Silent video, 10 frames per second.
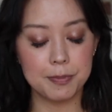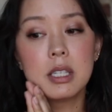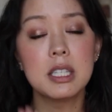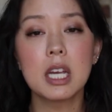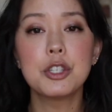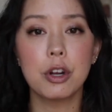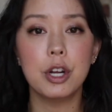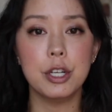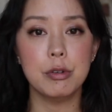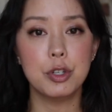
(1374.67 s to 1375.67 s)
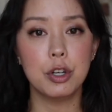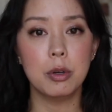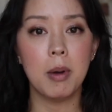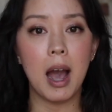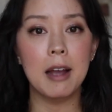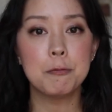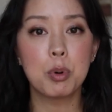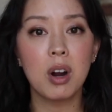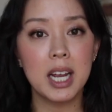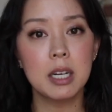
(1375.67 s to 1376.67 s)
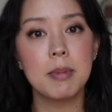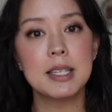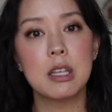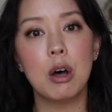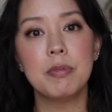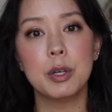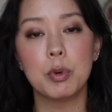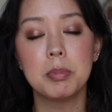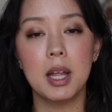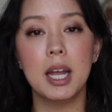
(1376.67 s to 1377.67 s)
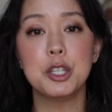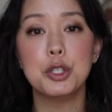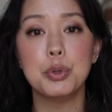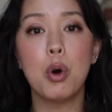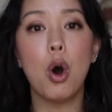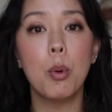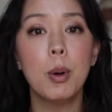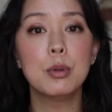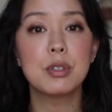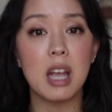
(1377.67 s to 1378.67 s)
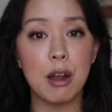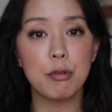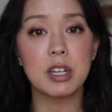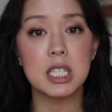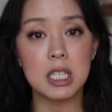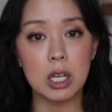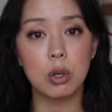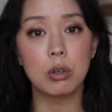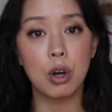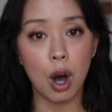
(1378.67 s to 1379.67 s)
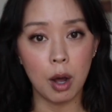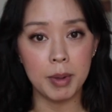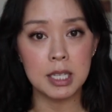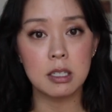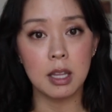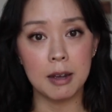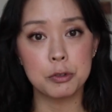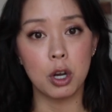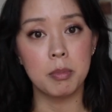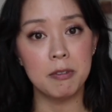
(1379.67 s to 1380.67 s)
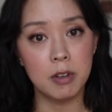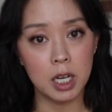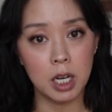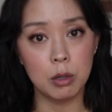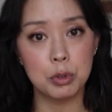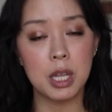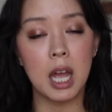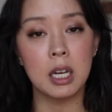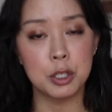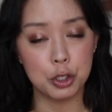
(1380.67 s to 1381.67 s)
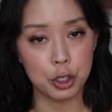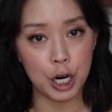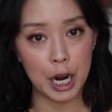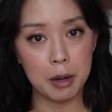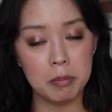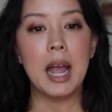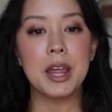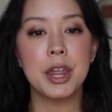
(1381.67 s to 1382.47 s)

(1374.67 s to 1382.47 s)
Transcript: Since I started YouTube, I've prided myself in replying to almost every single comment left on my videos and Instagram. I